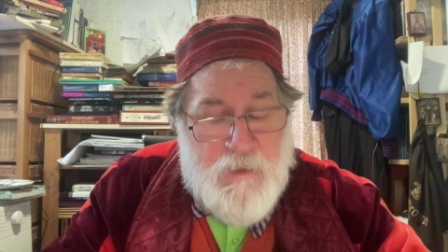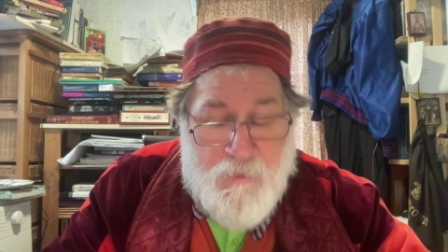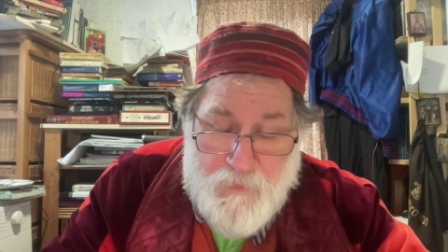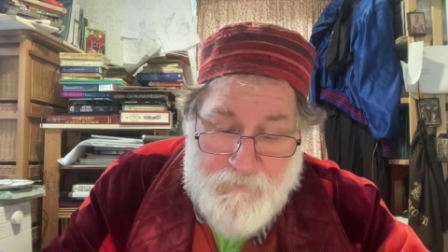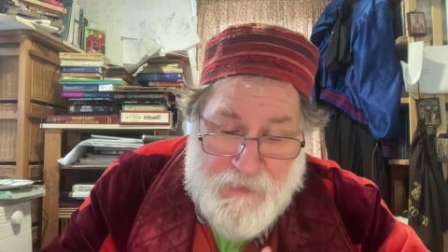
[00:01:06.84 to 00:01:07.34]

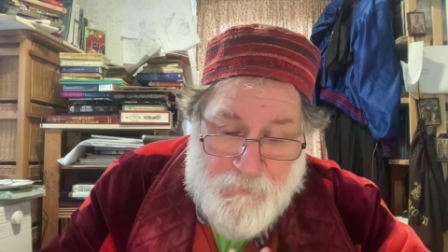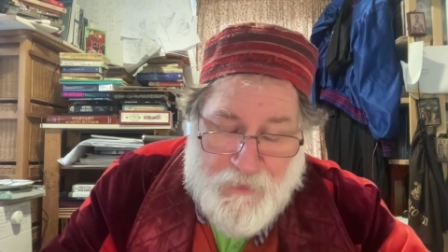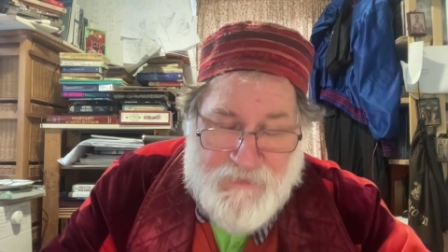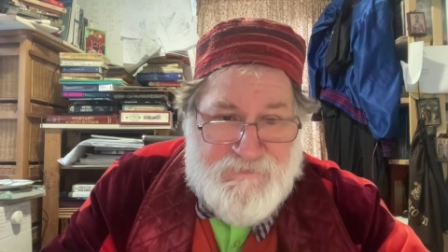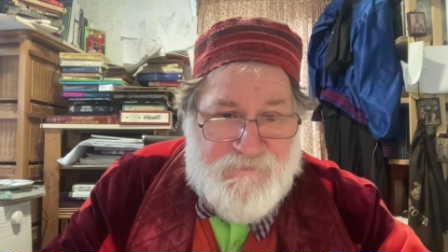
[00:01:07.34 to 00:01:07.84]
We may
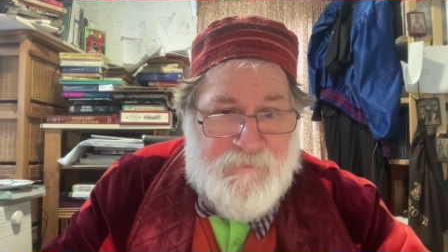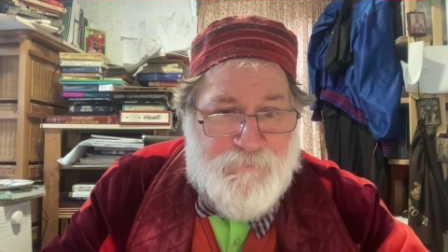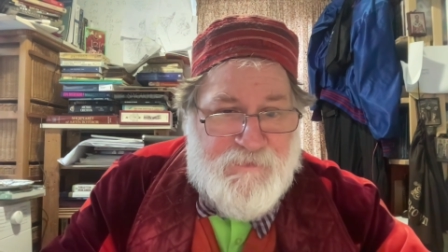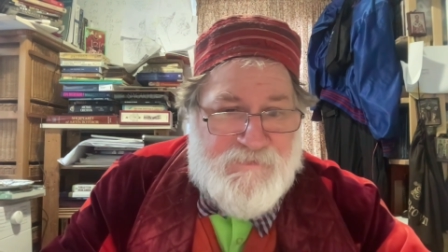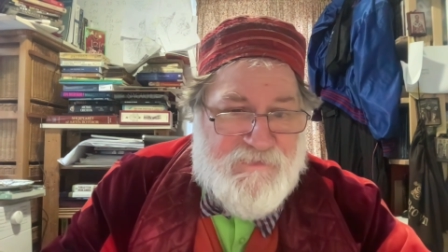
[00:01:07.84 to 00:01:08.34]
write to that
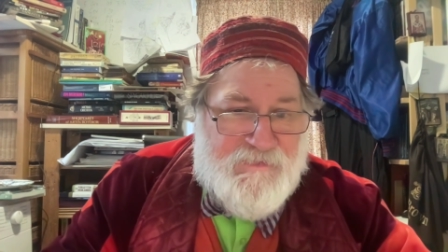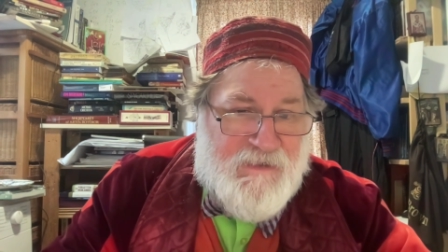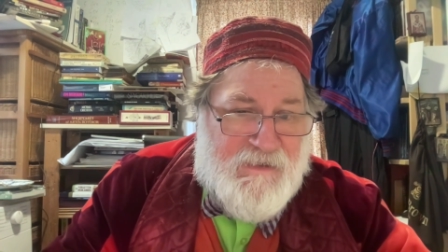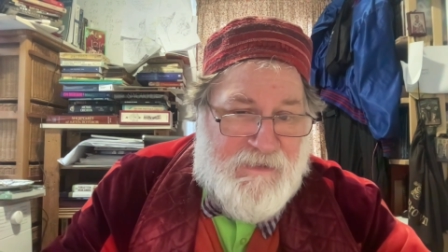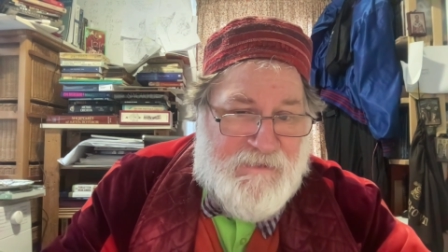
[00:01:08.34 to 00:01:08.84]
person,
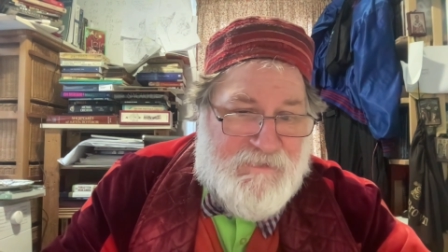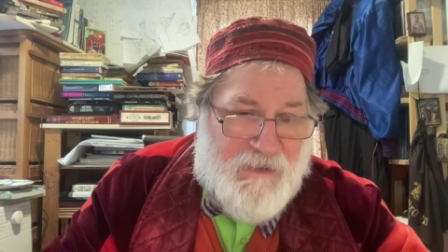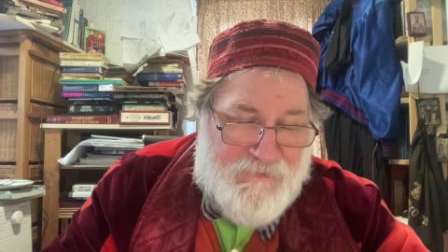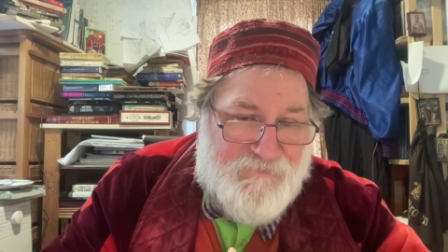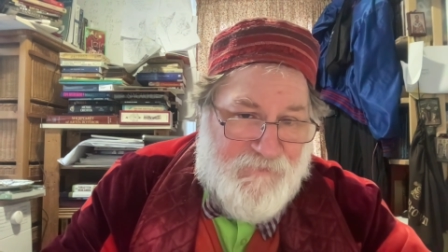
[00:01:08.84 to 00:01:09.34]
and
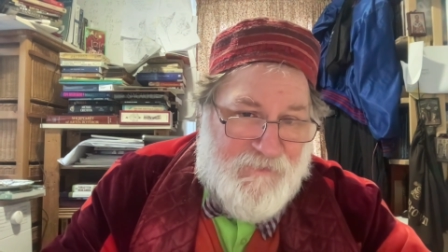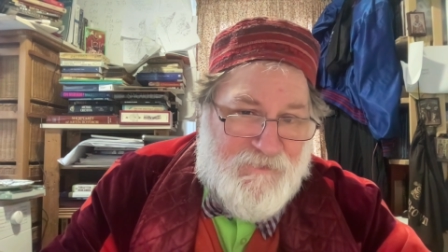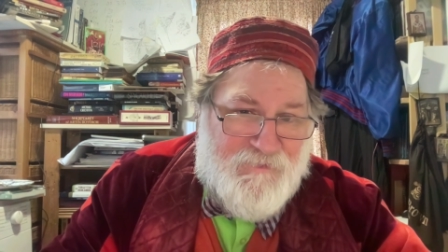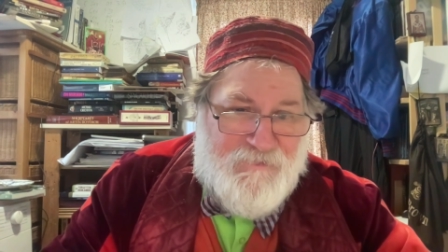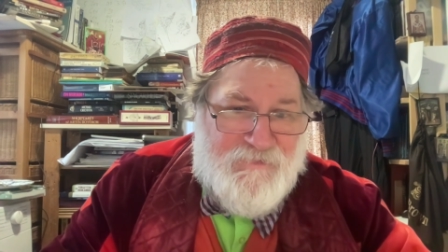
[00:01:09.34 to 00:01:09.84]
I think